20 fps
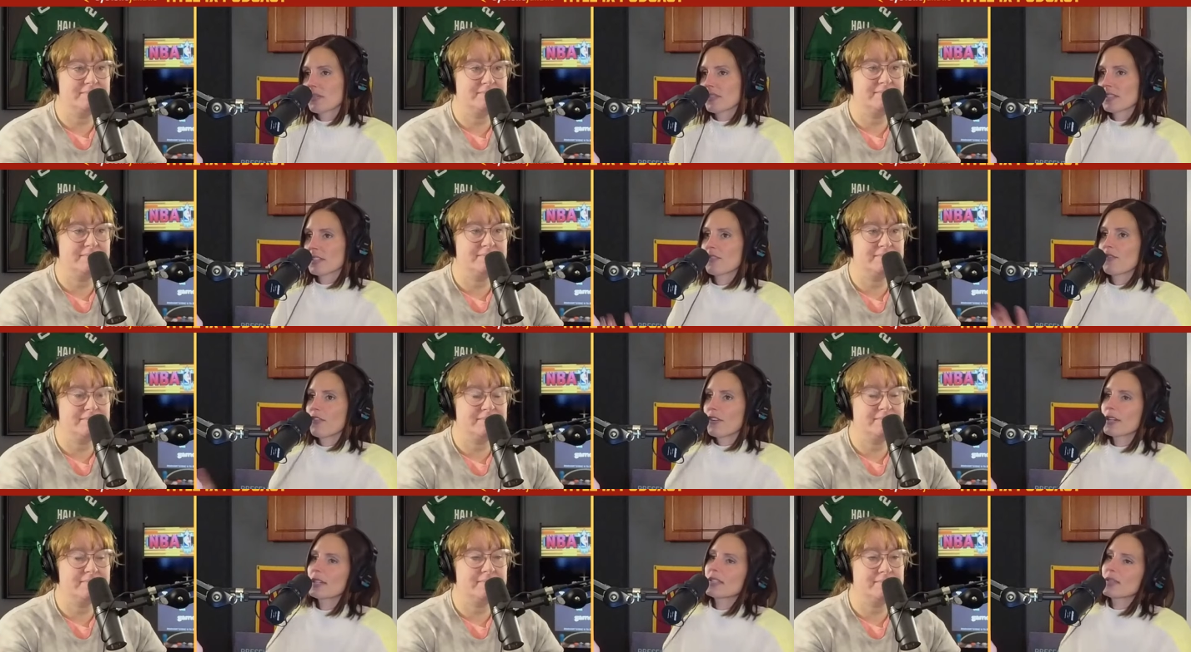Speaker 1: is the
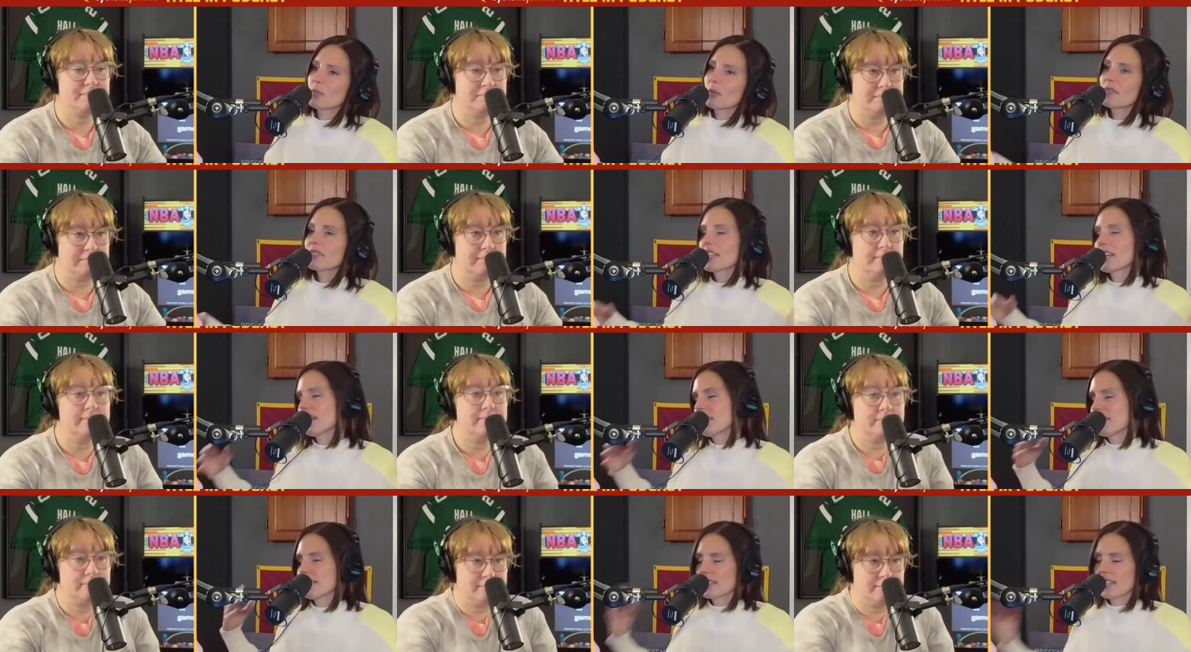first we've said it a
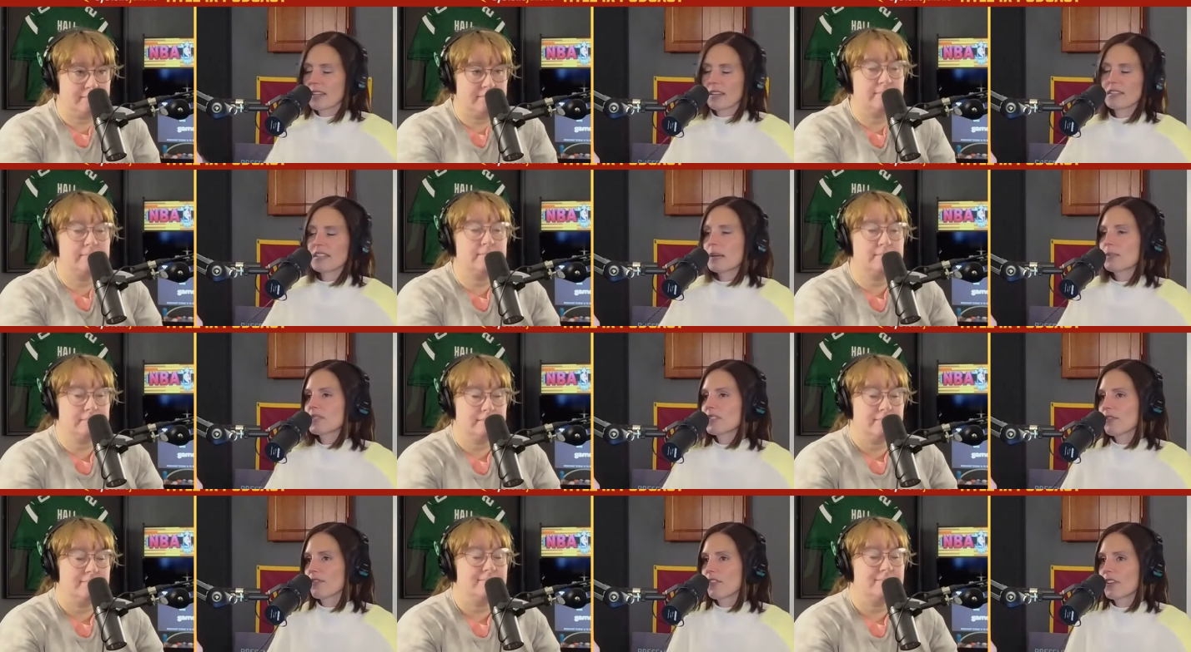gazillion times, the
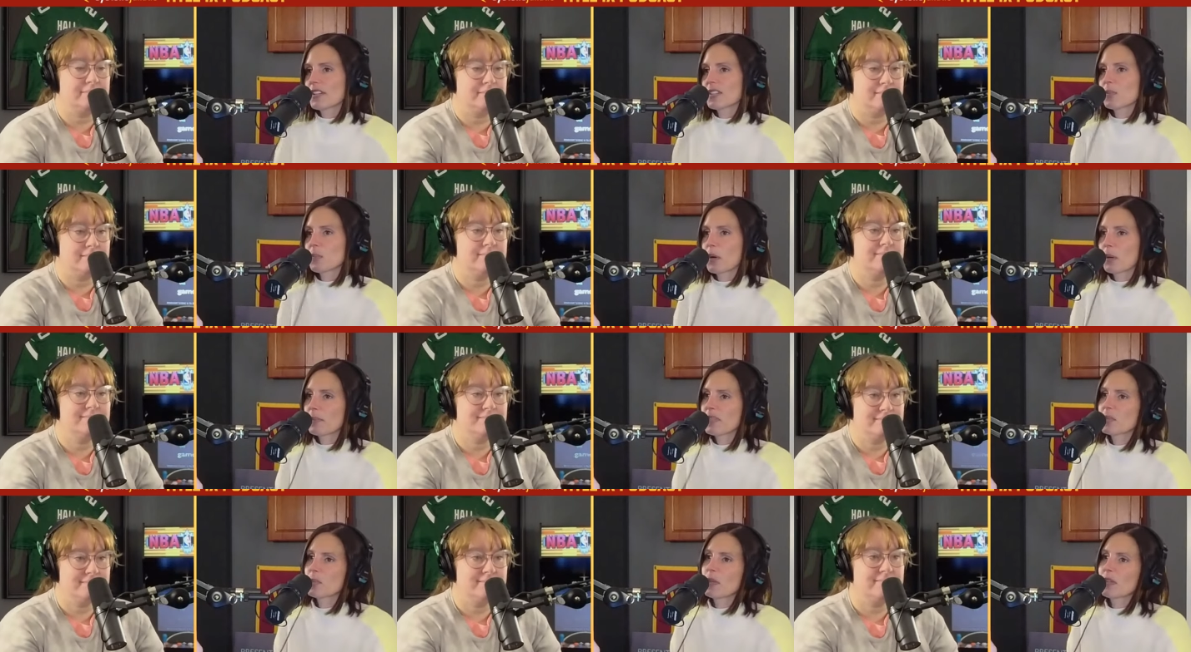first
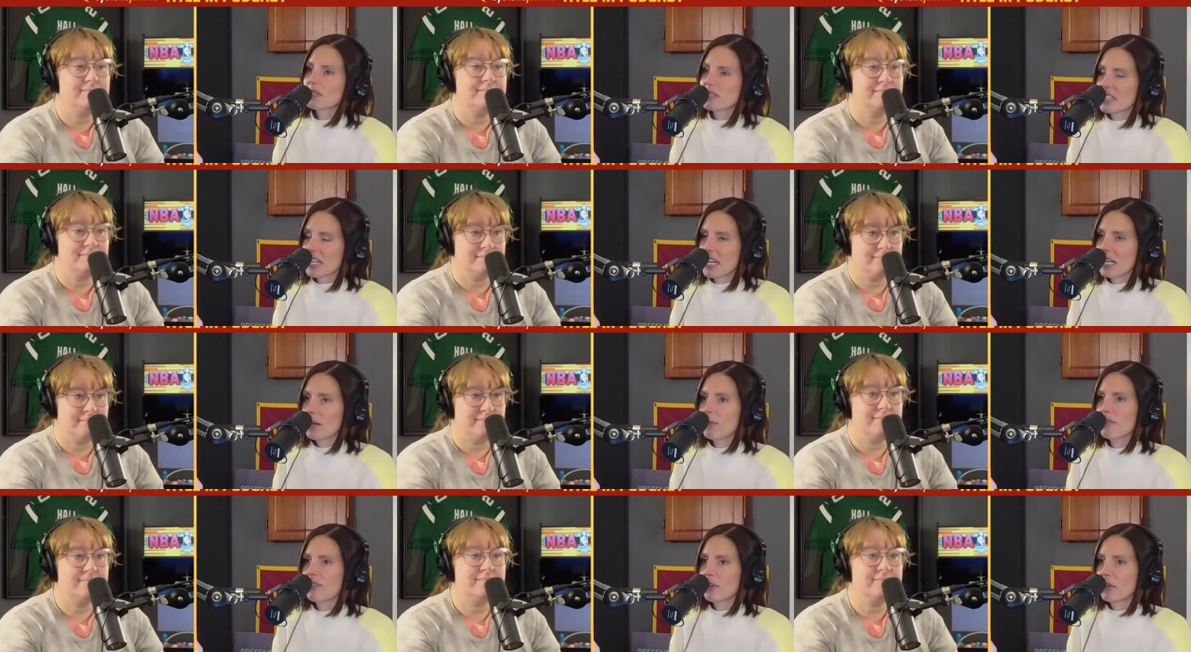purpose-built stadium
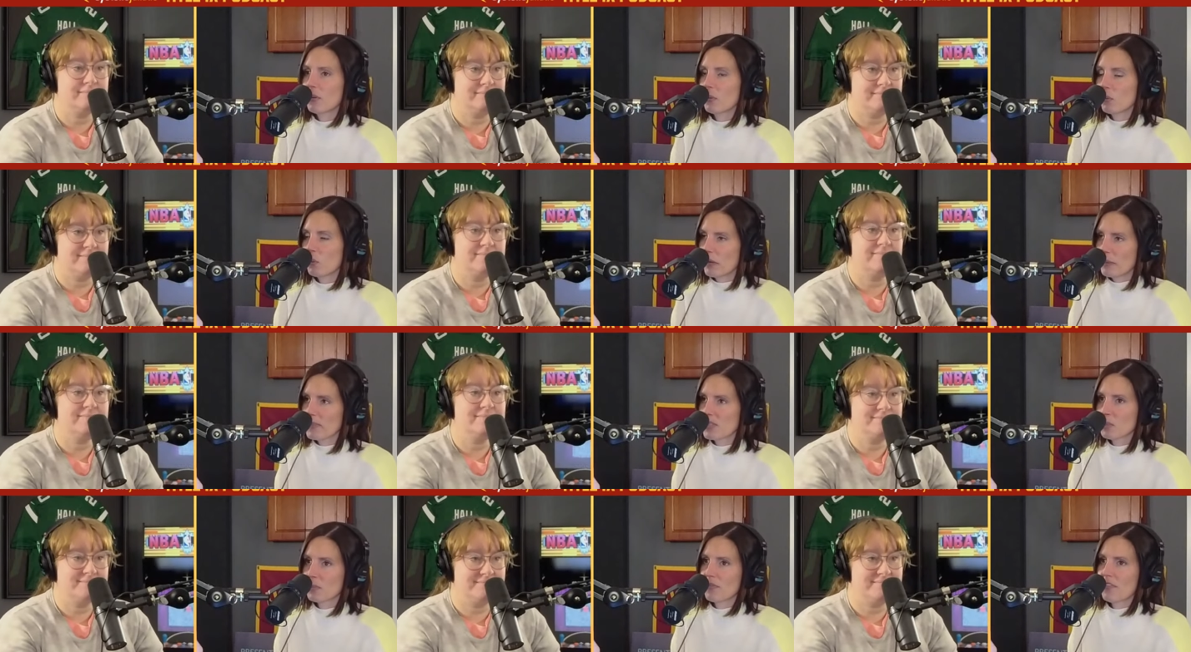for women's
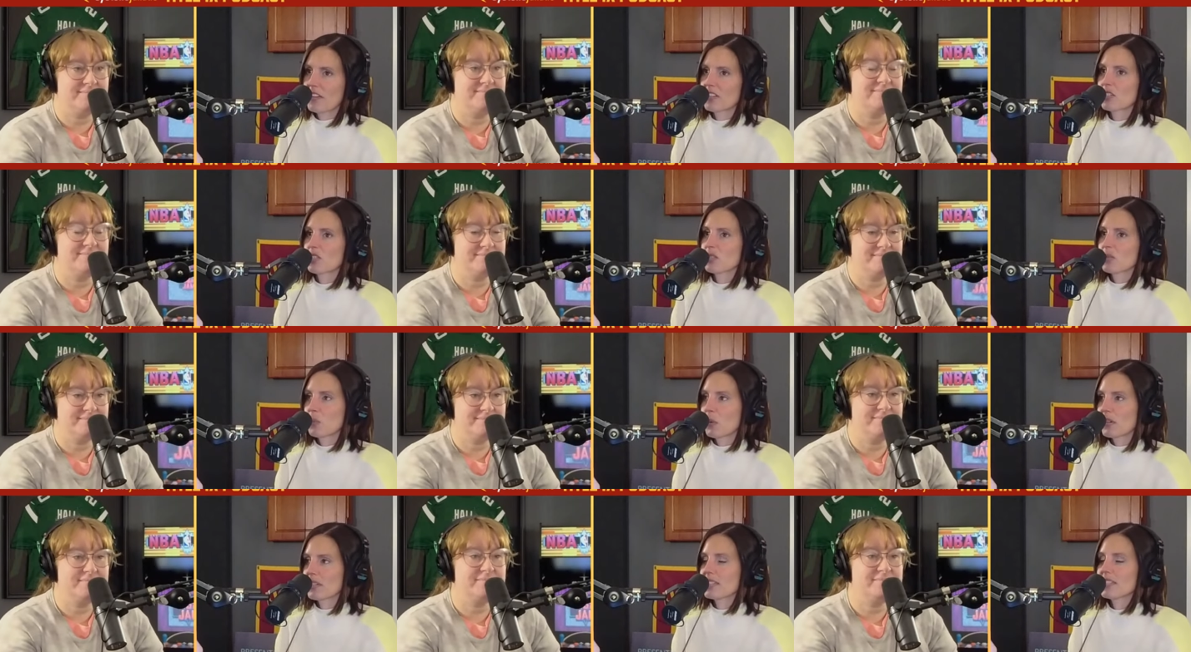professional
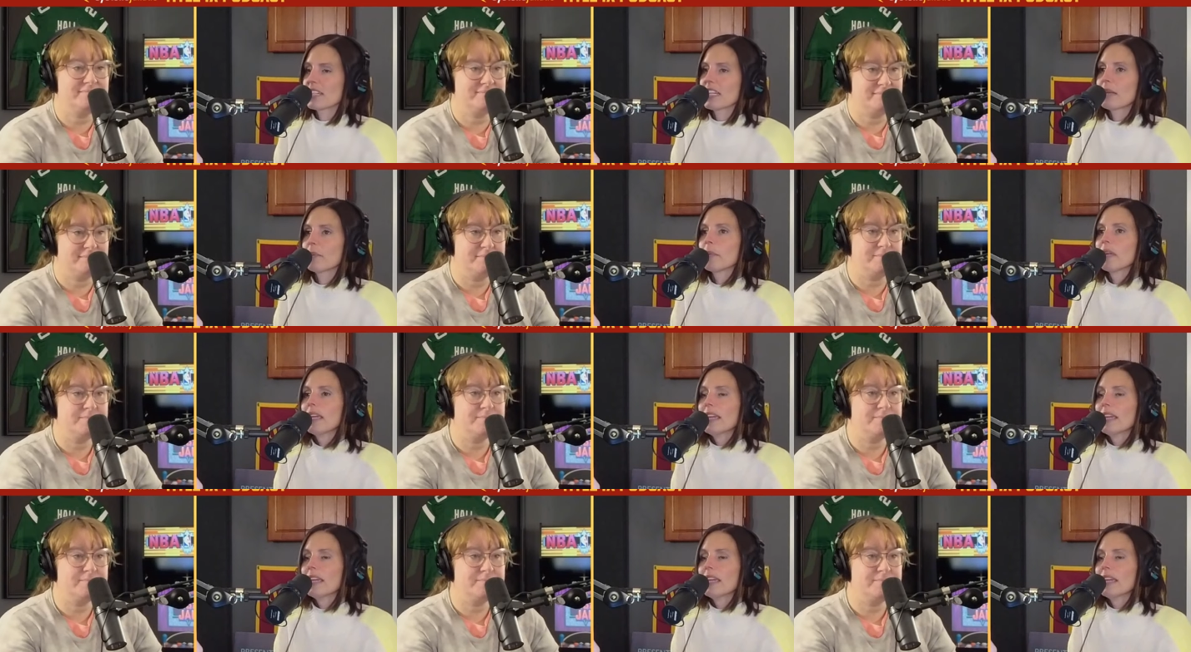sports team.